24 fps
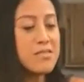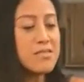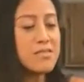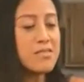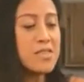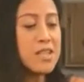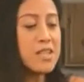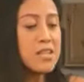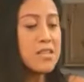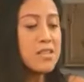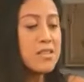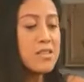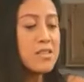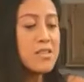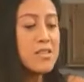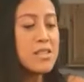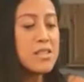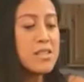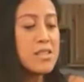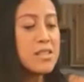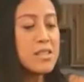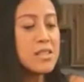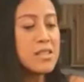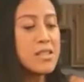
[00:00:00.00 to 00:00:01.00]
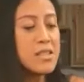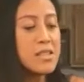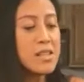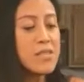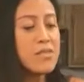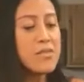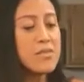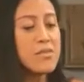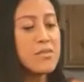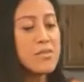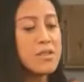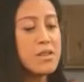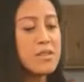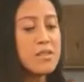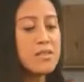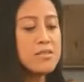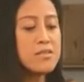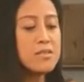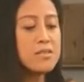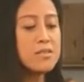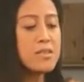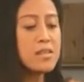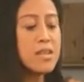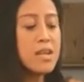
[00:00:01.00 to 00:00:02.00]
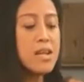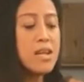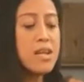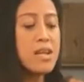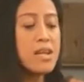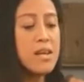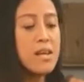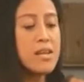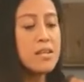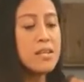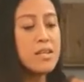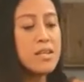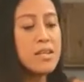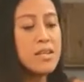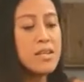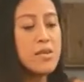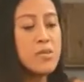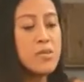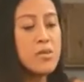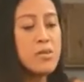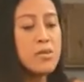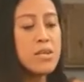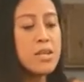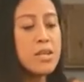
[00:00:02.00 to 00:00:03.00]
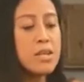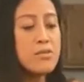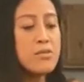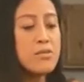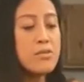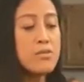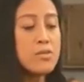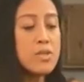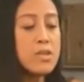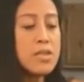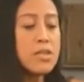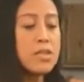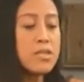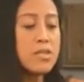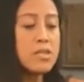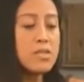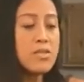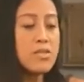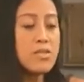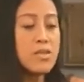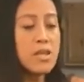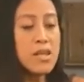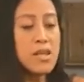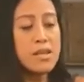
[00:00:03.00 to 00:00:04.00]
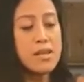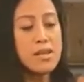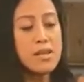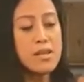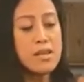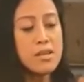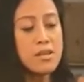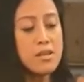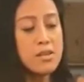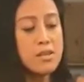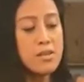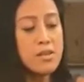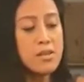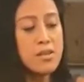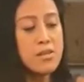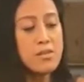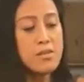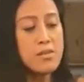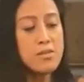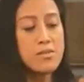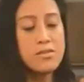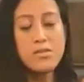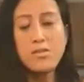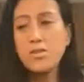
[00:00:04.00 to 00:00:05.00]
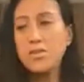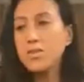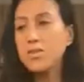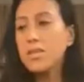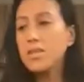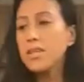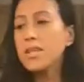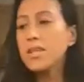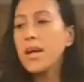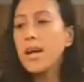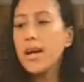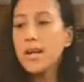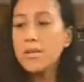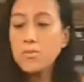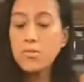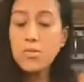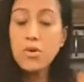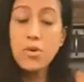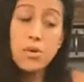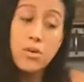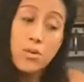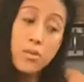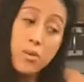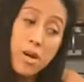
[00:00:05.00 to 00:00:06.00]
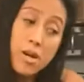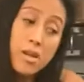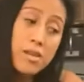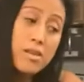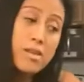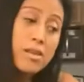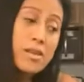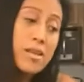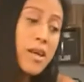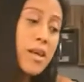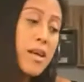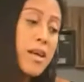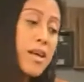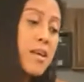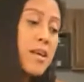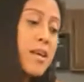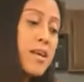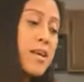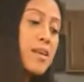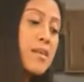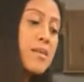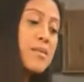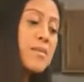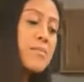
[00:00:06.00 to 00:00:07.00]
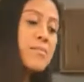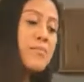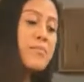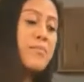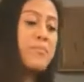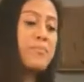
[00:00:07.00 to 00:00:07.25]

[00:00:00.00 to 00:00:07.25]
regularly like everyone else, and then it will get really thick, you know, so you're going to add more water again,